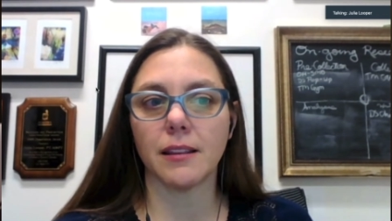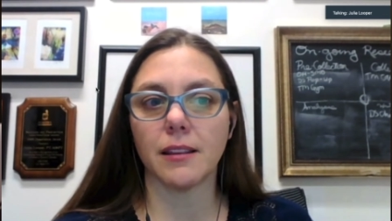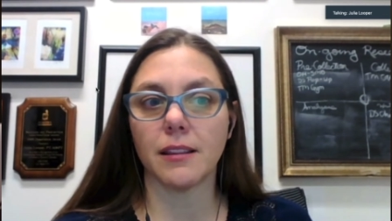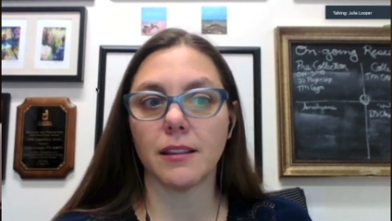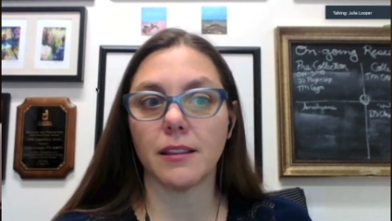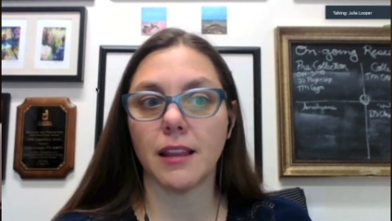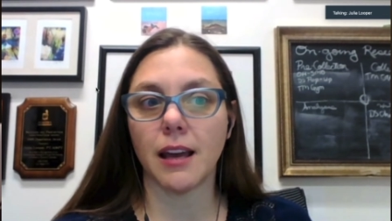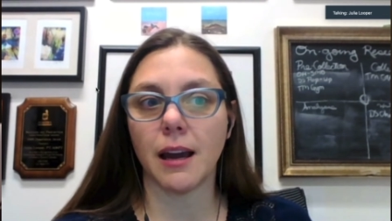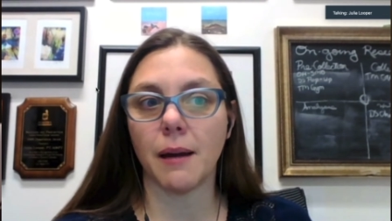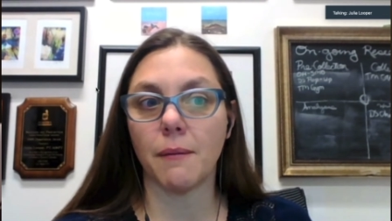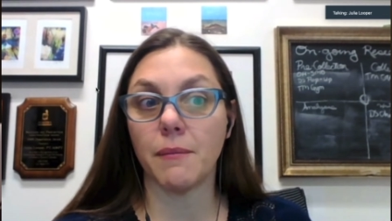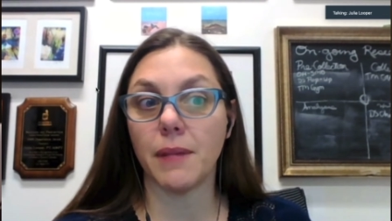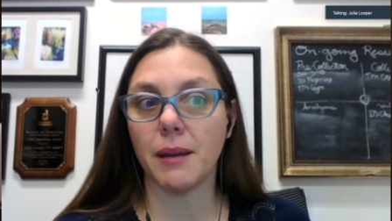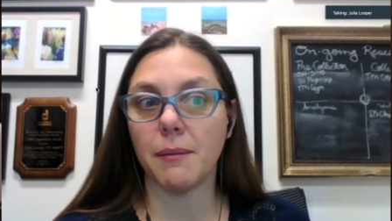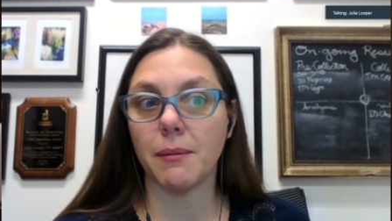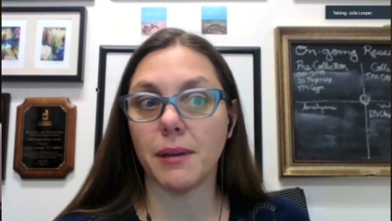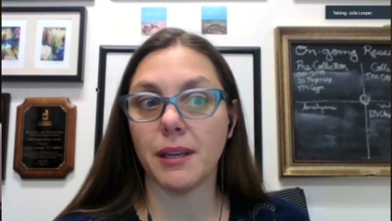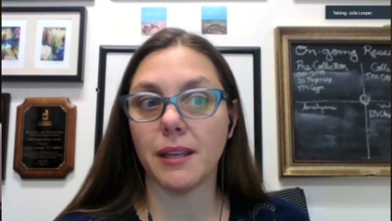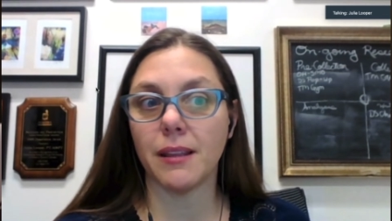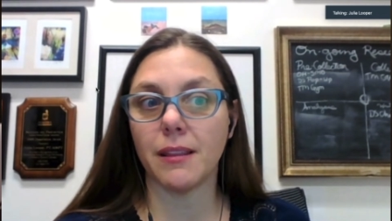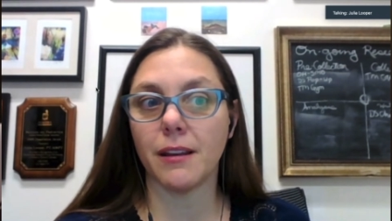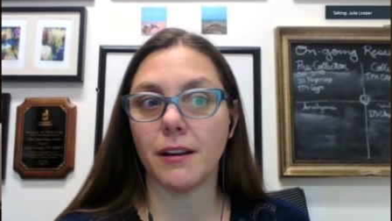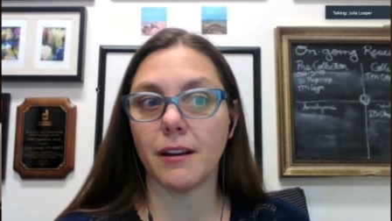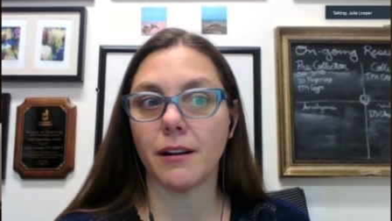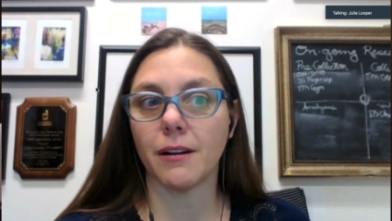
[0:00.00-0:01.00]
that maybe
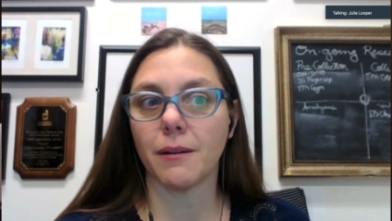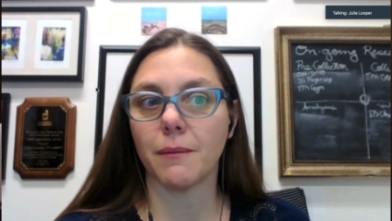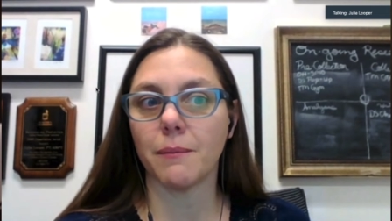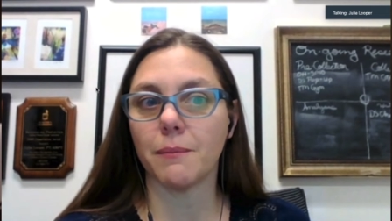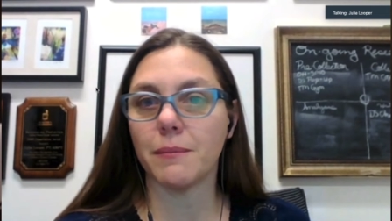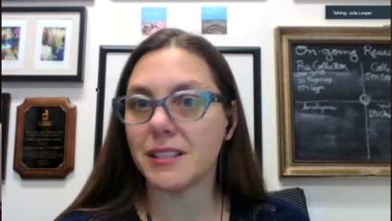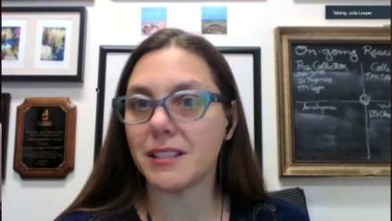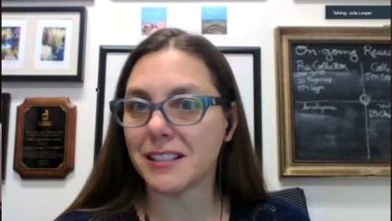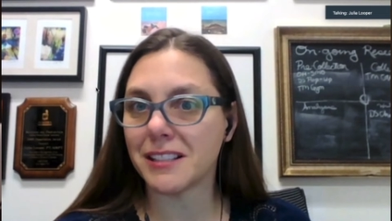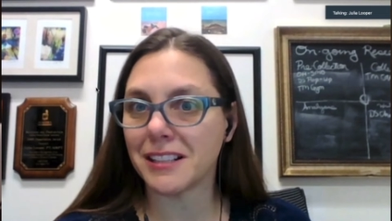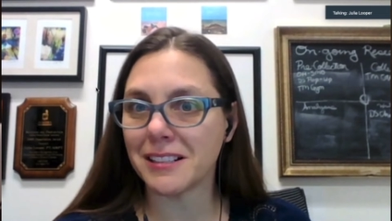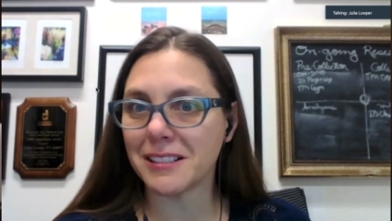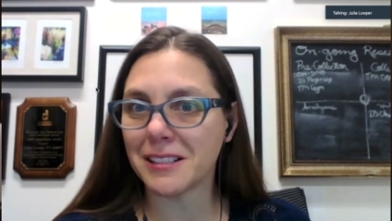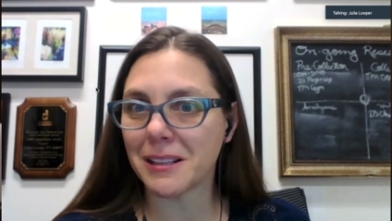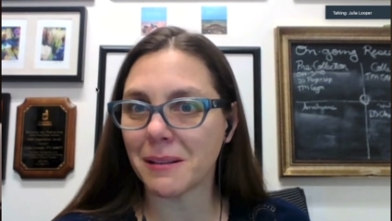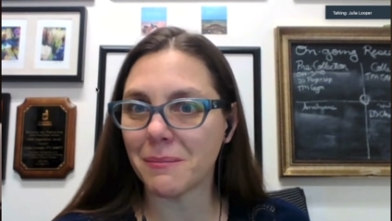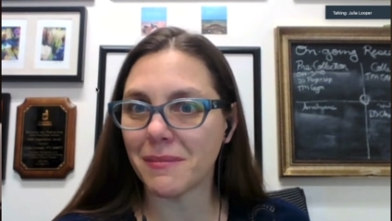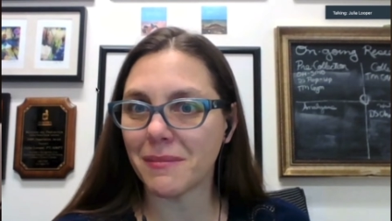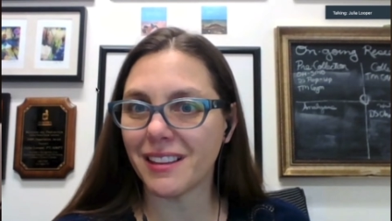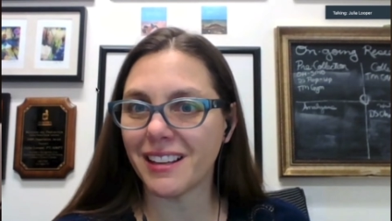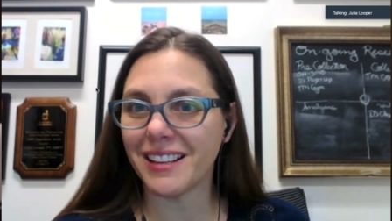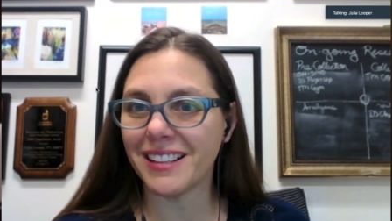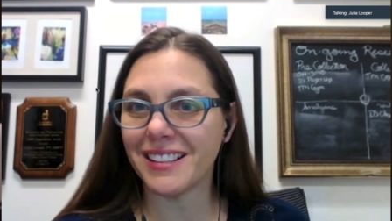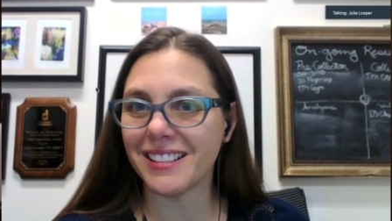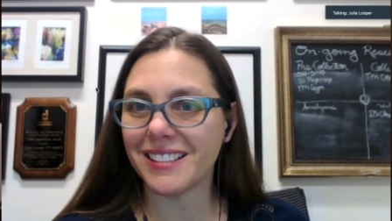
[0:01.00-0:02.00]
they're missing some
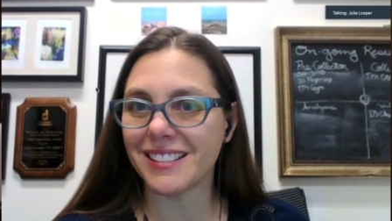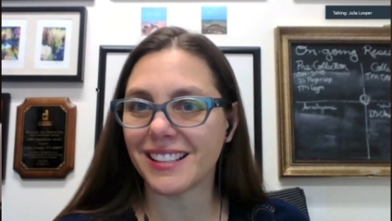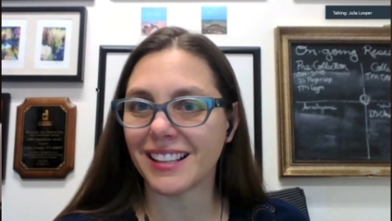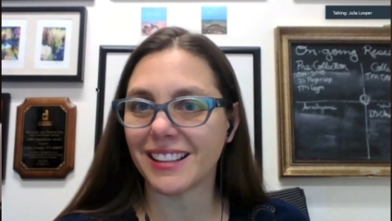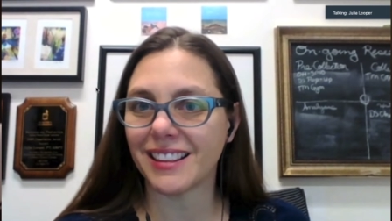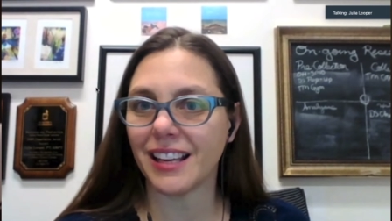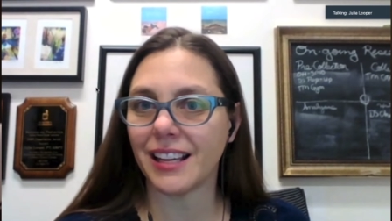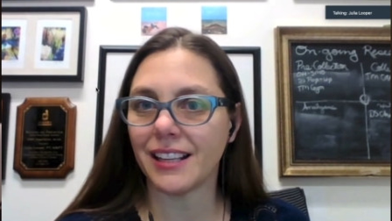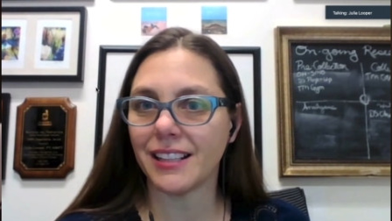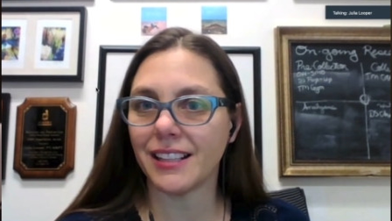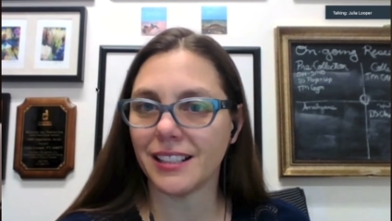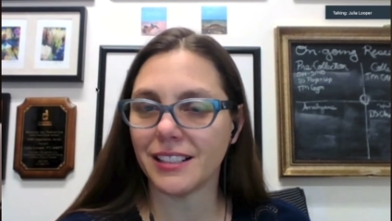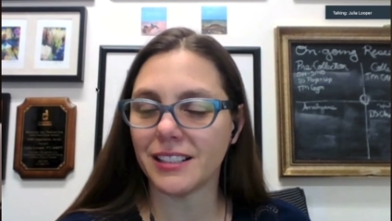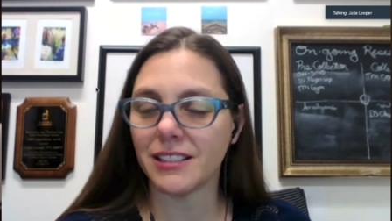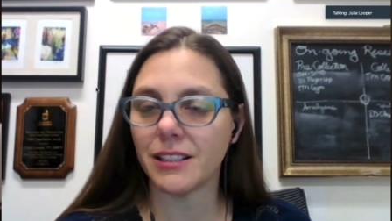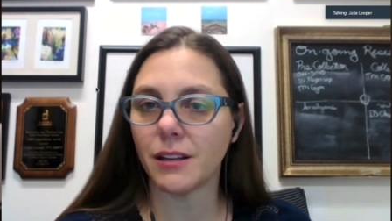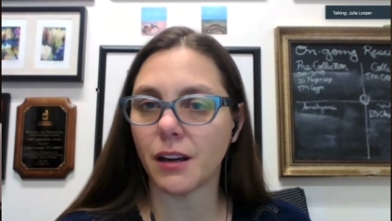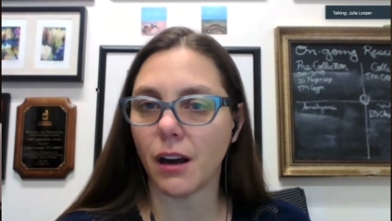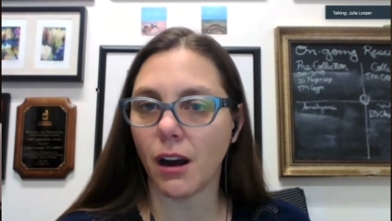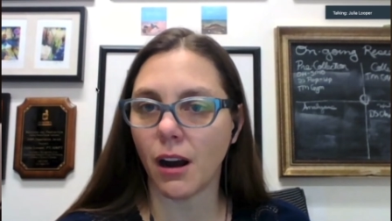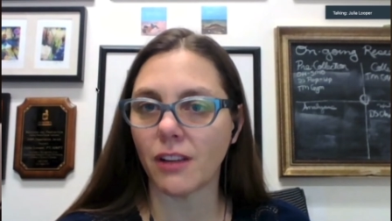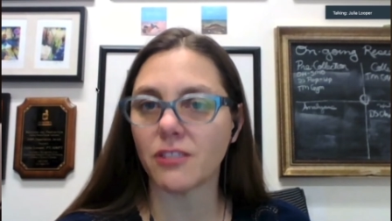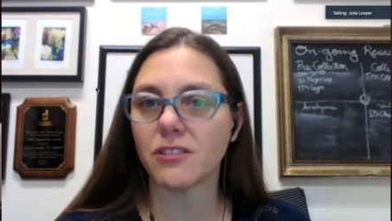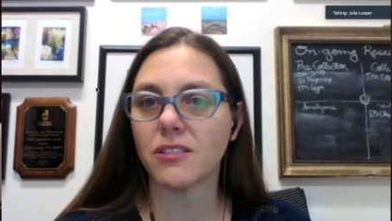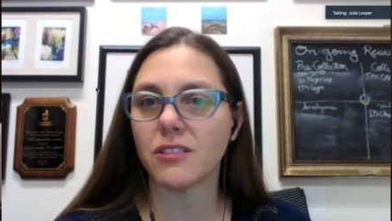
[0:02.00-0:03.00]
things that they need to
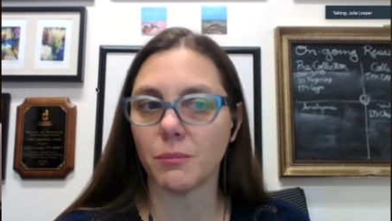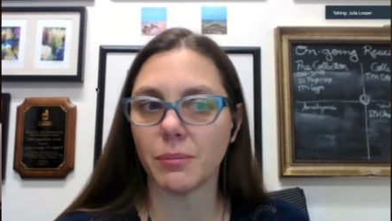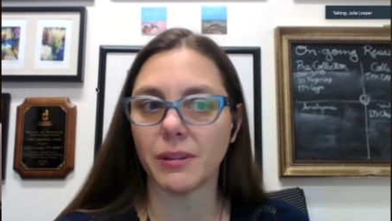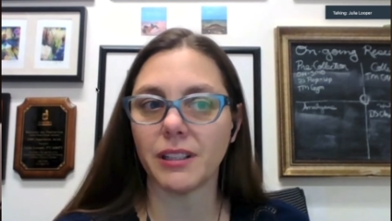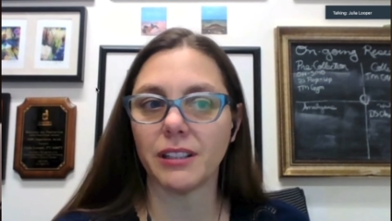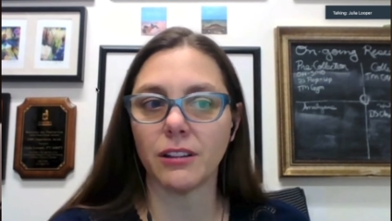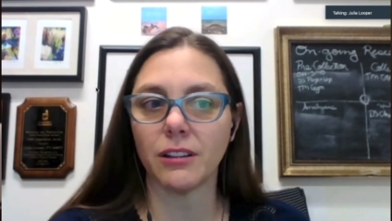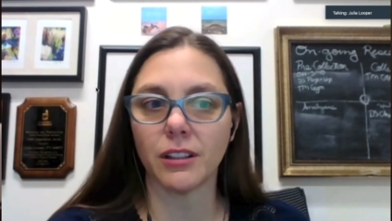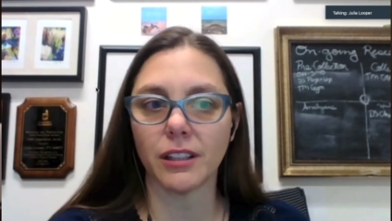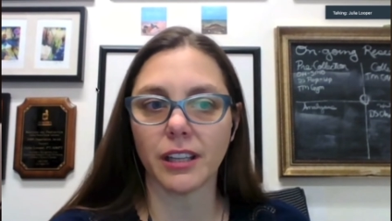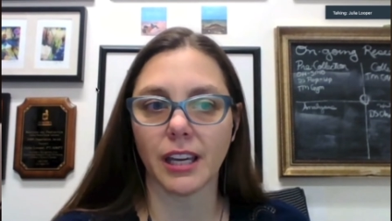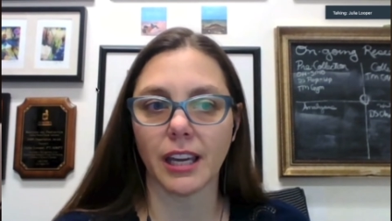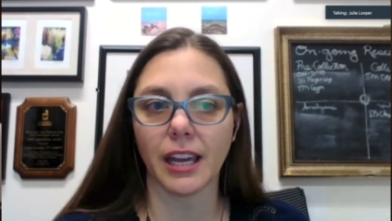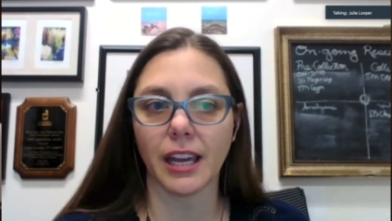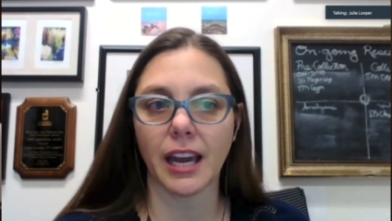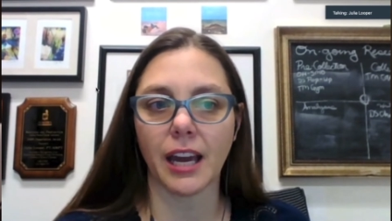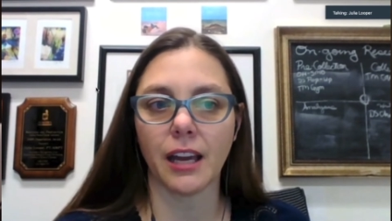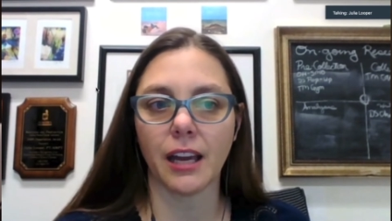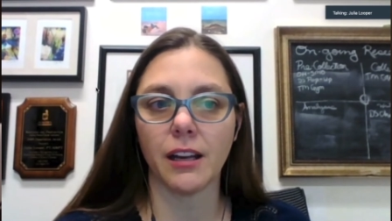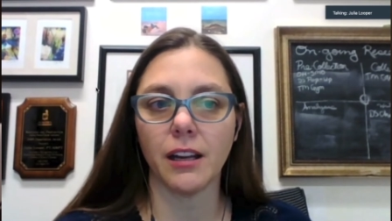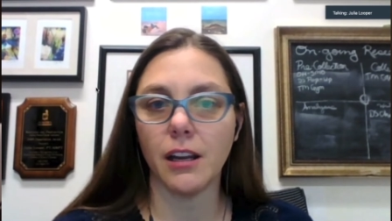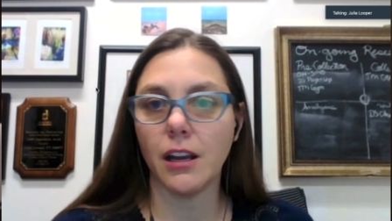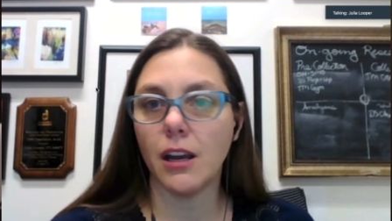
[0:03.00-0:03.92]
also be looking at.